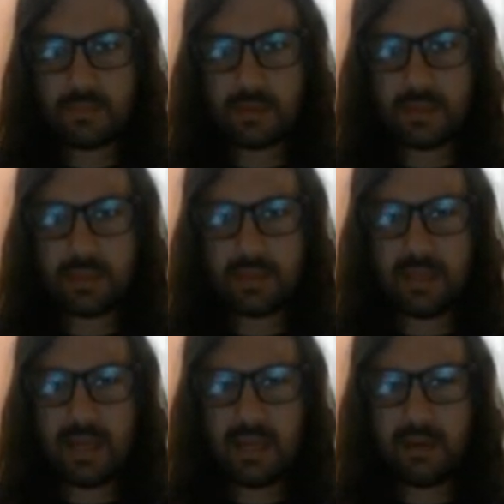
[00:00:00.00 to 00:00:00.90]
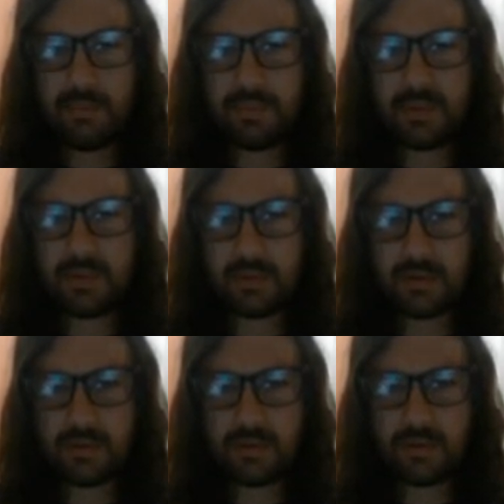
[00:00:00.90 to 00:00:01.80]
depth
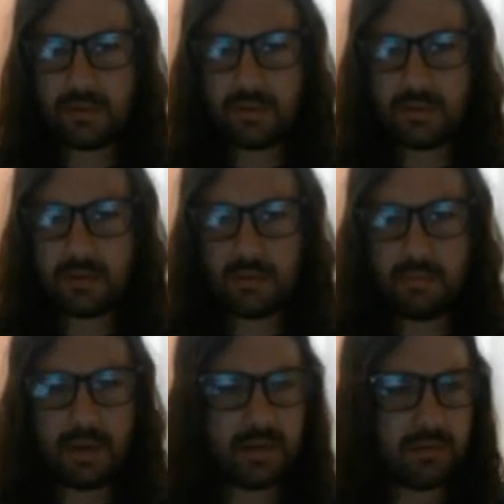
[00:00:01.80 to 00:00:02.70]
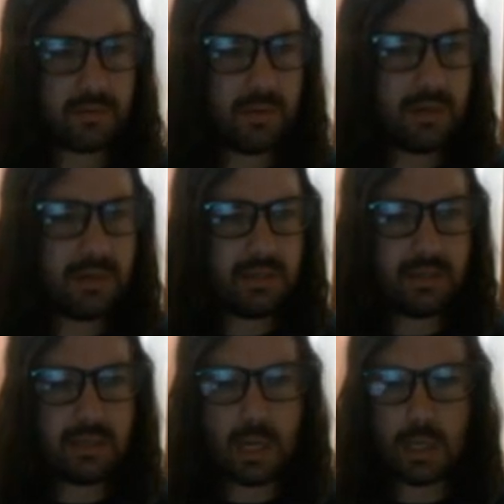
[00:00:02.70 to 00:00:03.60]
is
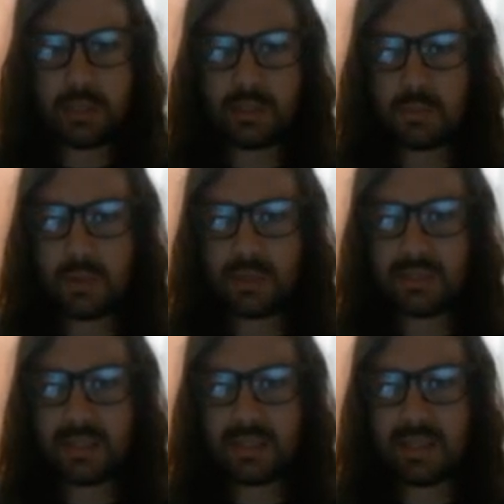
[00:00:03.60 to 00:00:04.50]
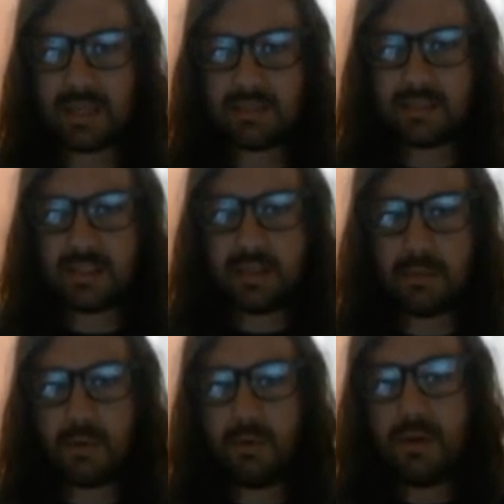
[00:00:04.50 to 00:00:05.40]
-1, and this one is set at
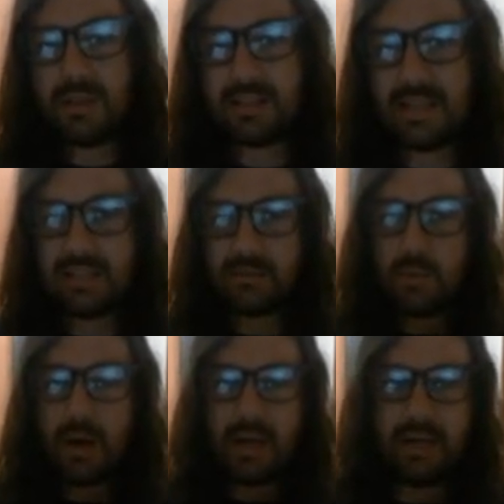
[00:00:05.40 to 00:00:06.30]
0. That's why